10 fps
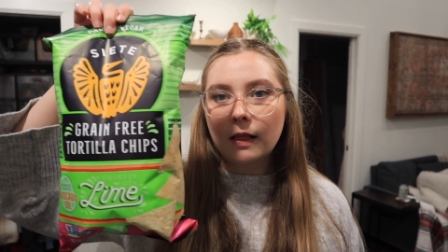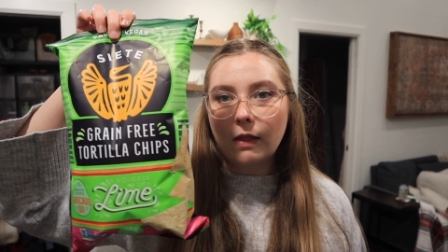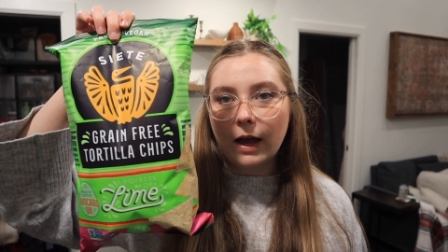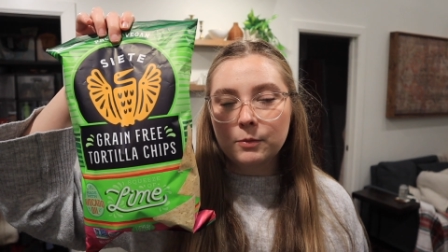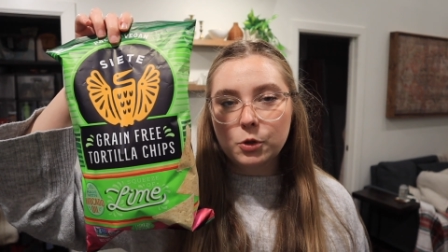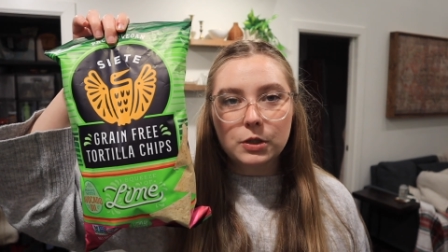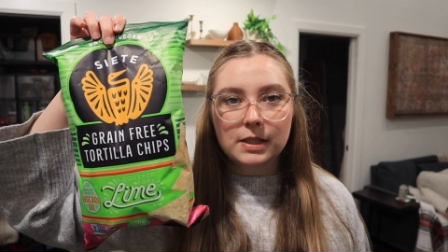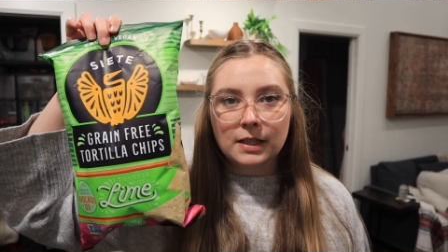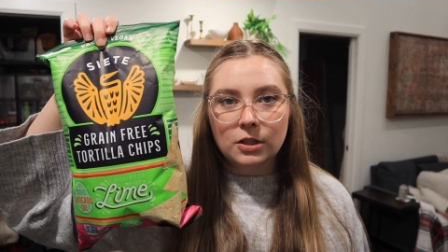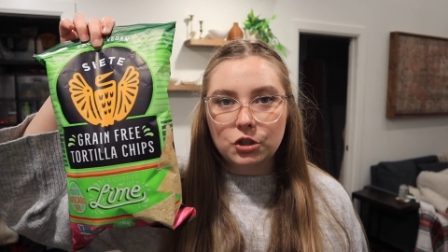lime
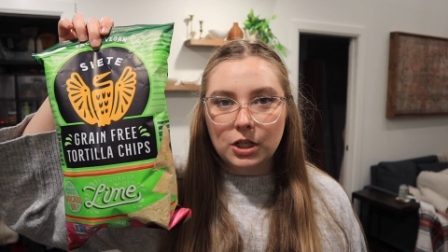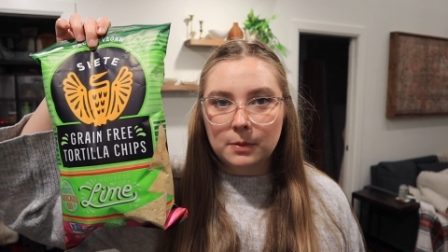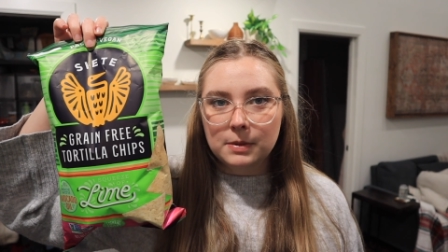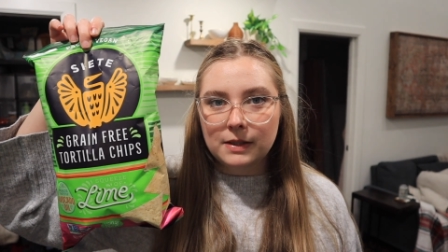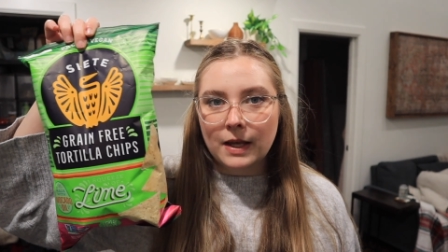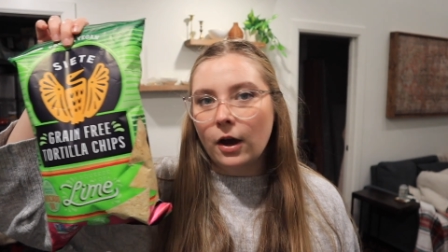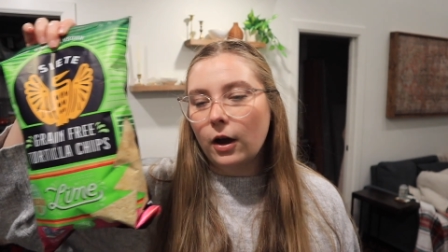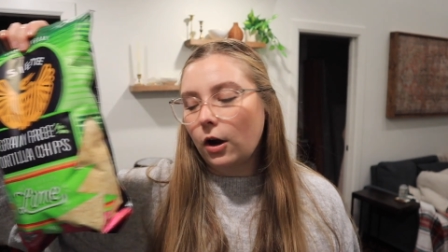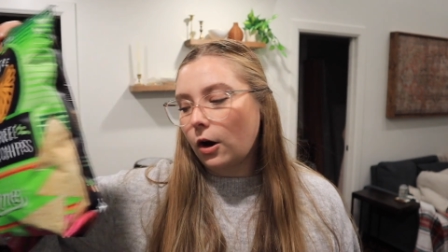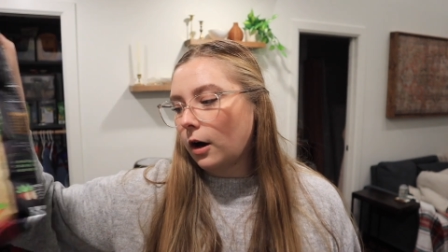tortilla chips that
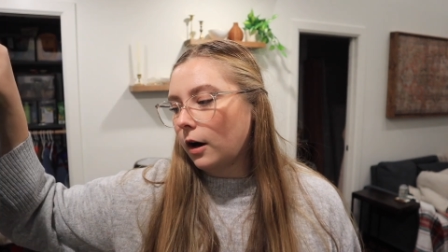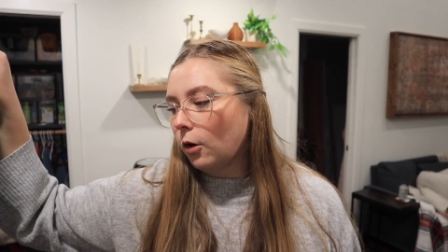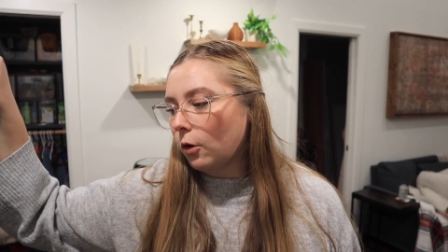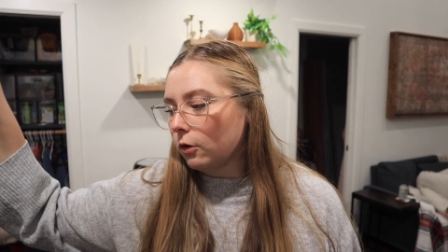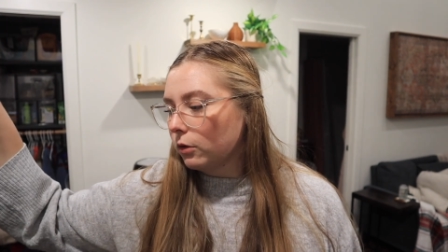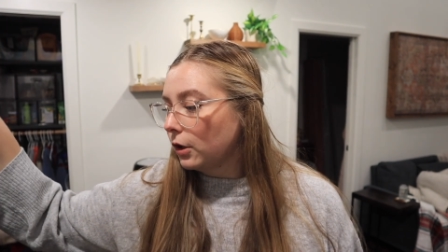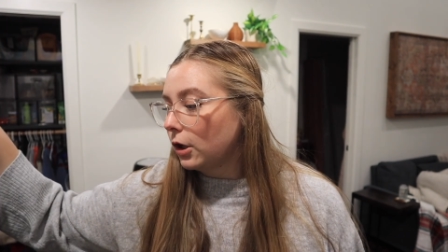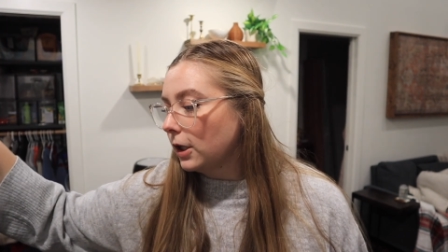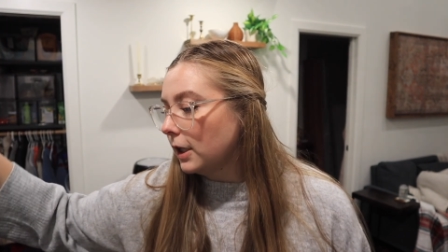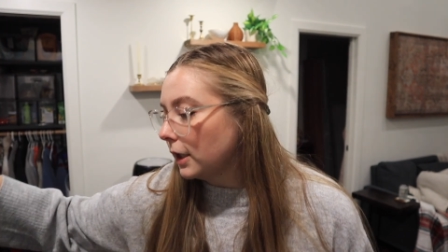are
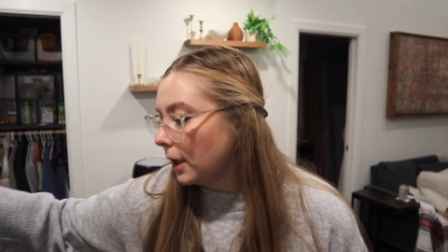Whole30